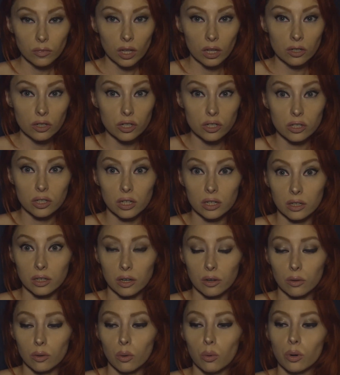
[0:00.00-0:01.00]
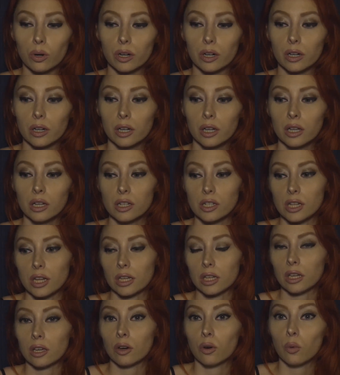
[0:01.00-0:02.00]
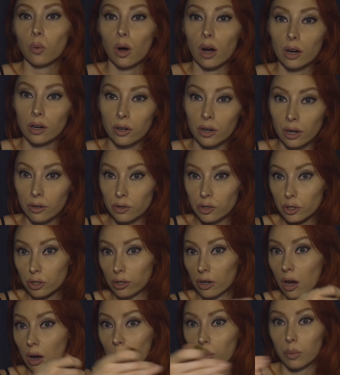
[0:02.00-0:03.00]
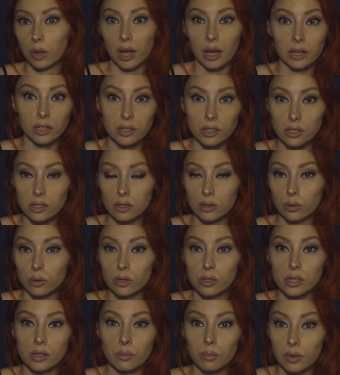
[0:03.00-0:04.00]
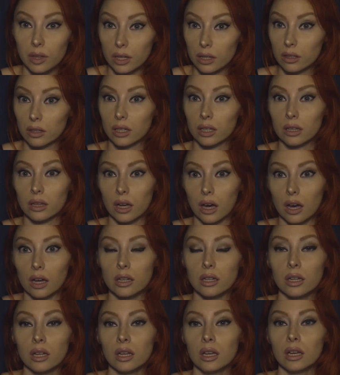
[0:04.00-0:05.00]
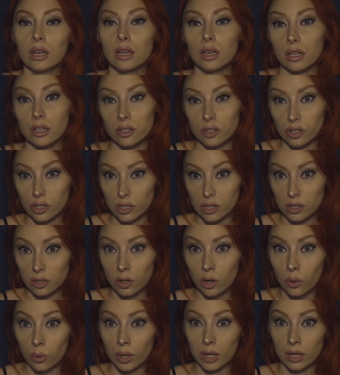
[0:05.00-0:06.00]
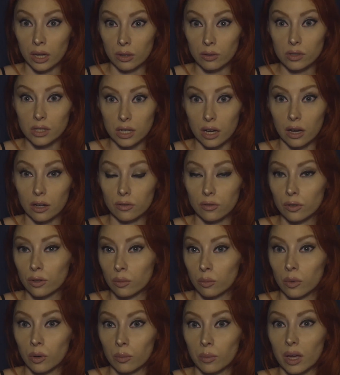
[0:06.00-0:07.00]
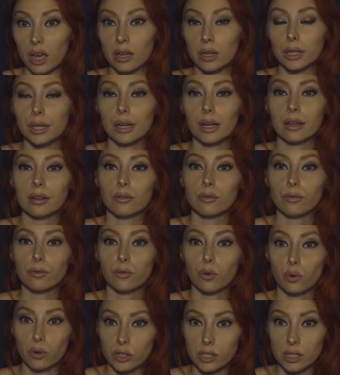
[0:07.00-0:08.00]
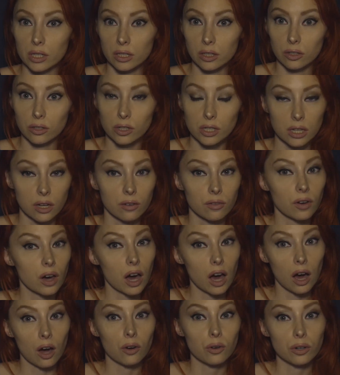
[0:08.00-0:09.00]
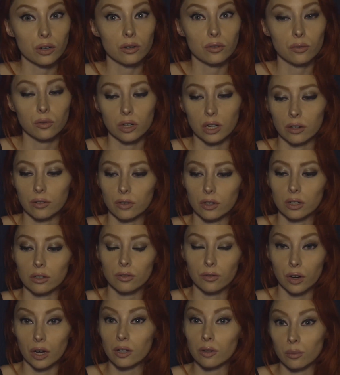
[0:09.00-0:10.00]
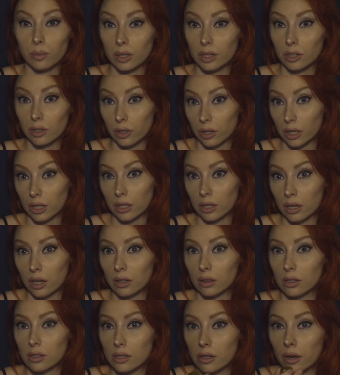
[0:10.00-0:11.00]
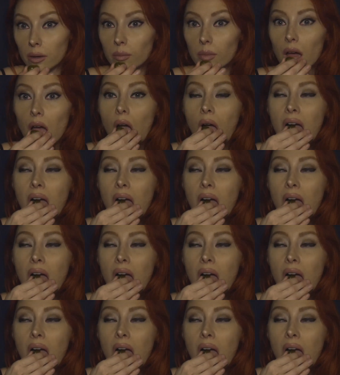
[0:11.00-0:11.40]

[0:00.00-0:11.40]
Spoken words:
And just getting out, or taking a walk around your complex or something like that, and just going outside for a moment and forcing yourself out of whatever environment you're in at the time.